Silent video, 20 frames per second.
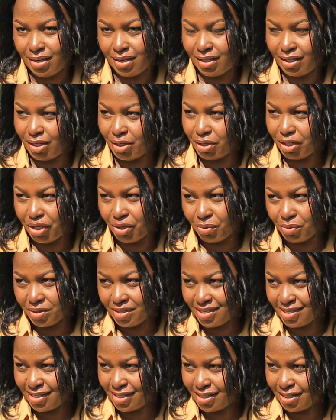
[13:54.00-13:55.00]
He
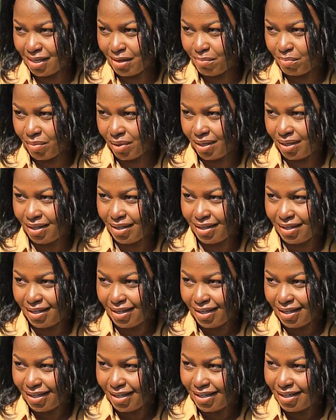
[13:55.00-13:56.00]
would see me,
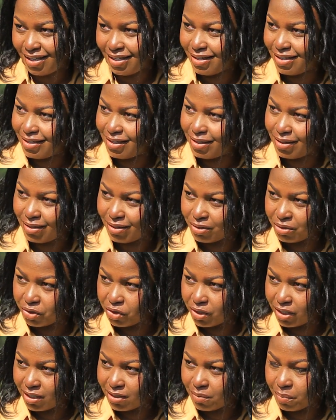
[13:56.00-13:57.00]

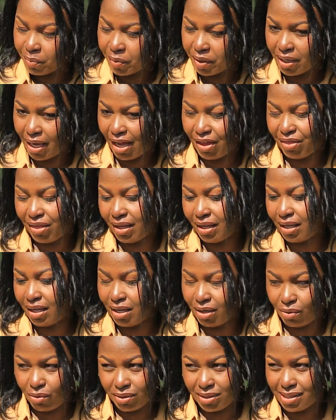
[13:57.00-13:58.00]
he'd greet me. I think
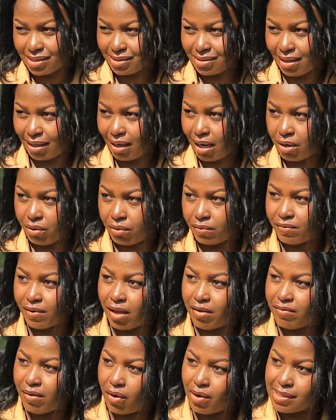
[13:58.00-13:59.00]
he noticed the kind of
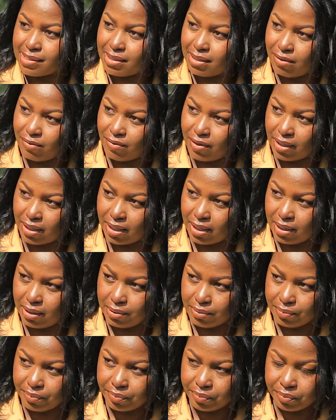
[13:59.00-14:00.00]
life I was living
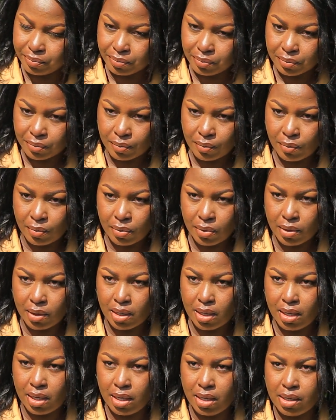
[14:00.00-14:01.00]
in.
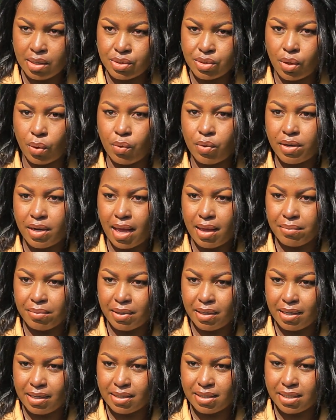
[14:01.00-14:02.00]
So kuna
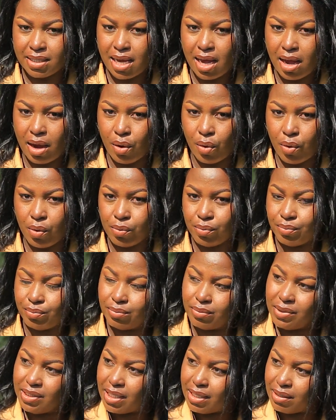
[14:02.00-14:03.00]
bire ndiaho
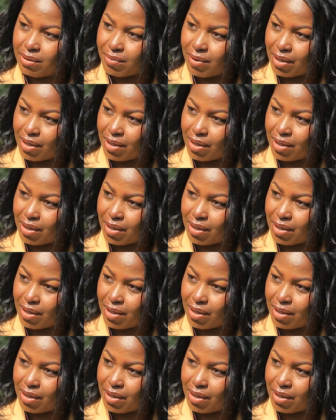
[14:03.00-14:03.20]
ndenu